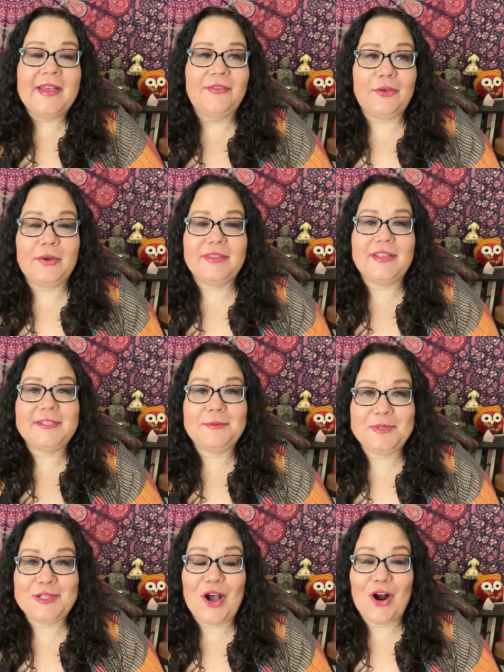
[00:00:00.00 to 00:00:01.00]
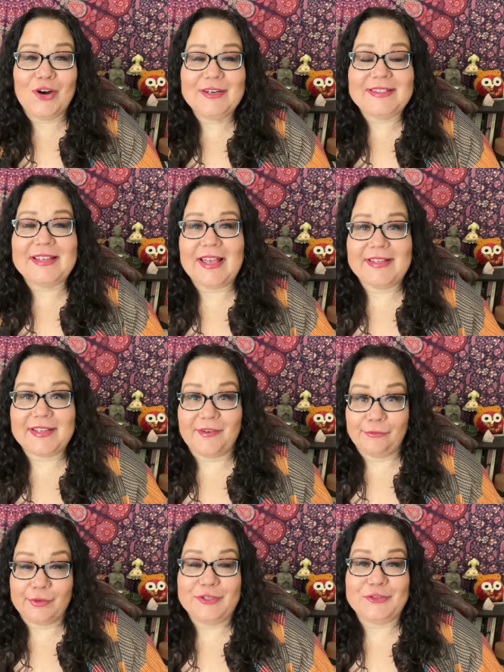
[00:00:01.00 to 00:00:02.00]
this was the hardest case
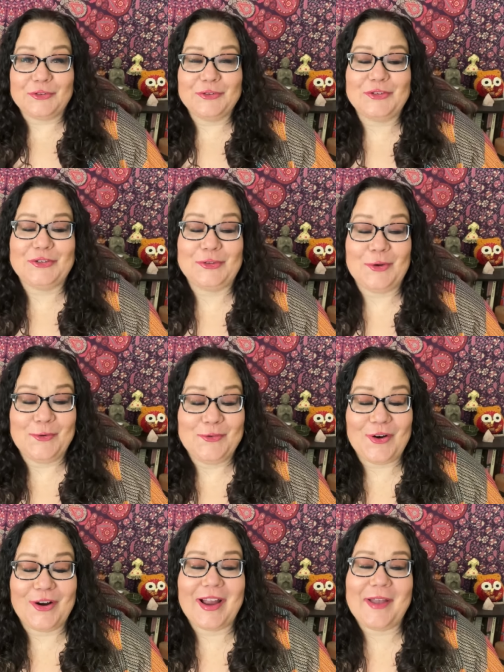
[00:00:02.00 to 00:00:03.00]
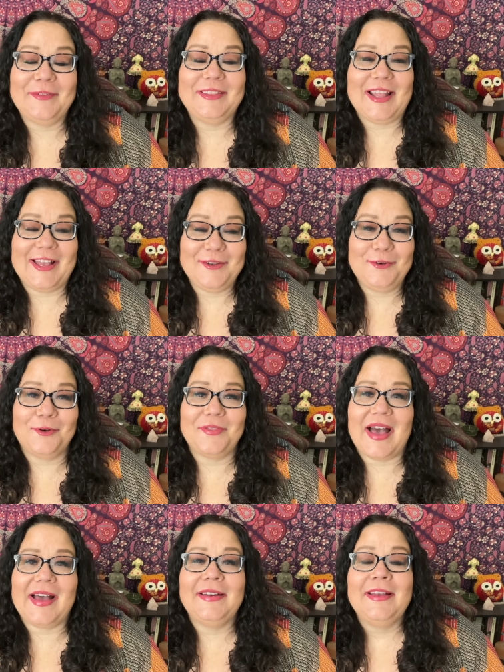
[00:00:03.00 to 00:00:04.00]
I've researched so far. I will let you know
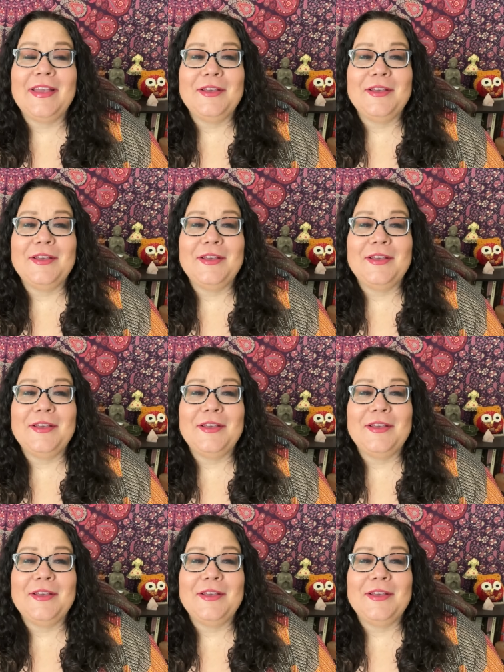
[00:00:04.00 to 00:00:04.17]
that.